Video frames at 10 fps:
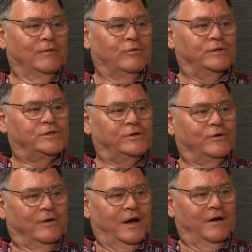when Sue
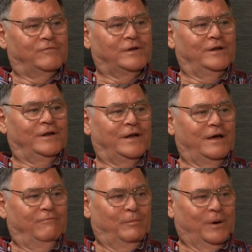Grafton and
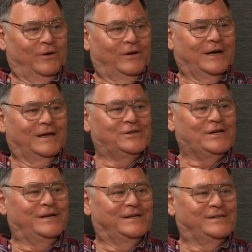David
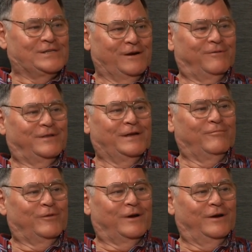Baldacci and some of
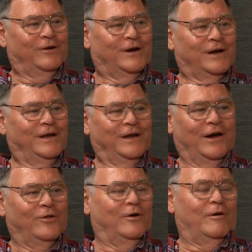them were here,
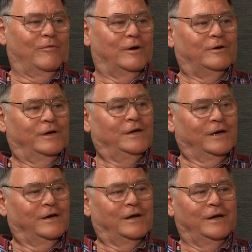although I really
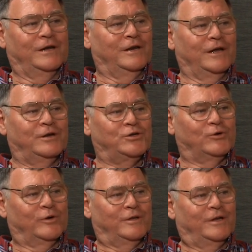
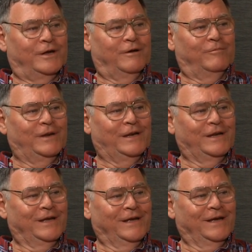enjoyed them.
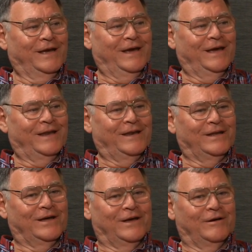
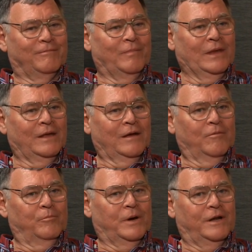But
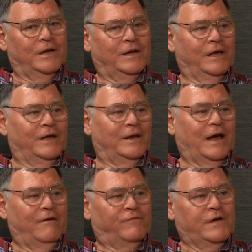
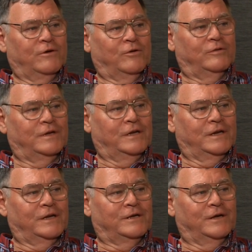I figured
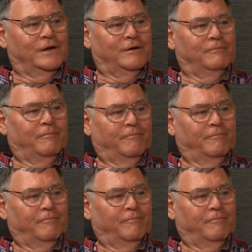that,